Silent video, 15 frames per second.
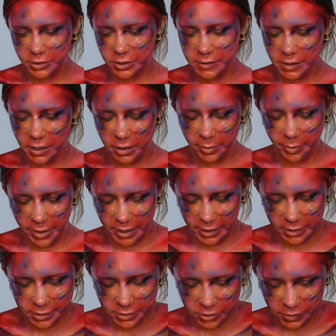just got a
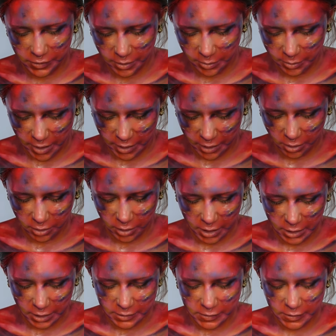package in the mail
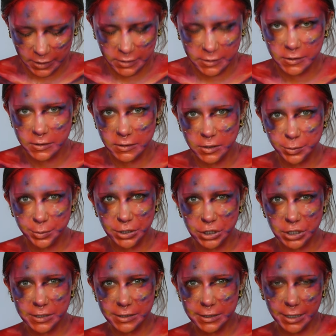and it's like
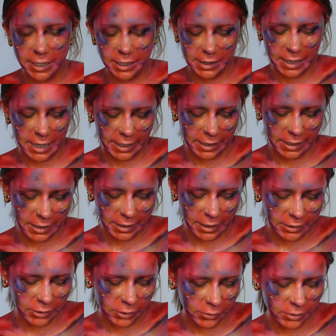suspiciously light and
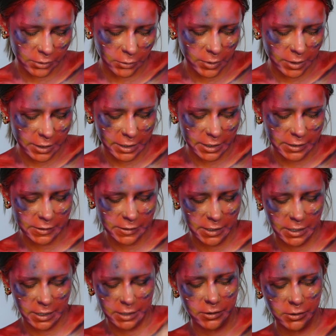I don't know what it is
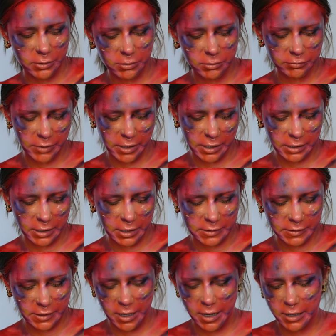and I don't
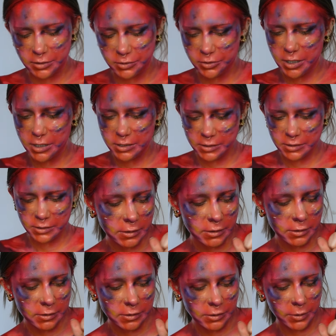recognize the address.
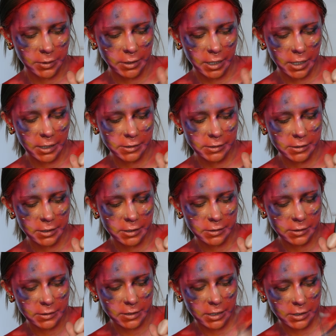So in case this
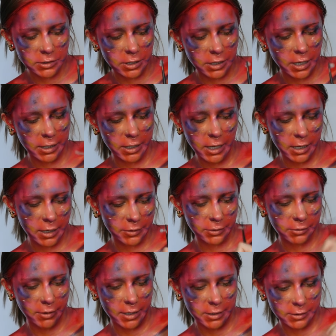is actually like
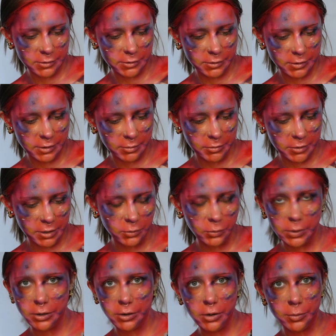anthrax or something,
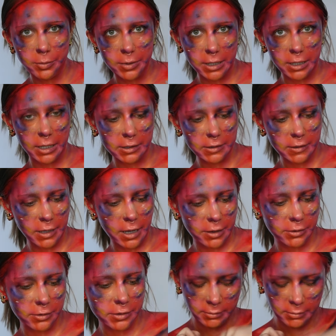we are opening it together